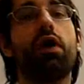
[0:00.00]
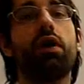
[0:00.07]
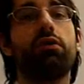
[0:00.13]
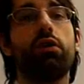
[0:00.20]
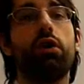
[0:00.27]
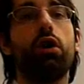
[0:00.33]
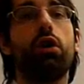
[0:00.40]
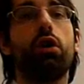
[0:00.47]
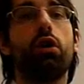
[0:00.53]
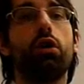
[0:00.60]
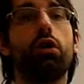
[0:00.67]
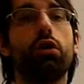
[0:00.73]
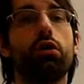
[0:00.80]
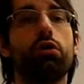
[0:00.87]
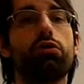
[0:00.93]
is that
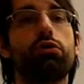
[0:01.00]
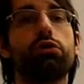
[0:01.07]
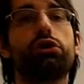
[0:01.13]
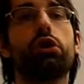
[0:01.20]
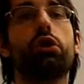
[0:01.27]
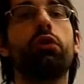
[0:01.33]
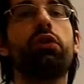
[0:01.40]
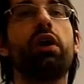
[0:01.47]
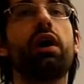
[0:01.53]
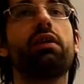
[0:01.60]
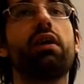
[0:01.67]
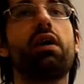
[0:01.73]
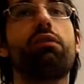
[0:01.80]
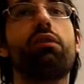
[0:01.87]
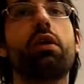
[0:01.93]
social
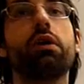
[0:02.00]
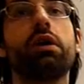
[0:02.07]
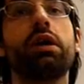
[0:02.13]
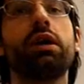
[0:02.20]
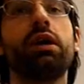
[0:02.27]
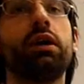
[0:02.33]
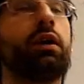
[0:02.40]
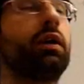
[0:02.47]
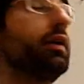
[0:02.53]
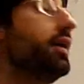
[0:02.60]
contacts are varying,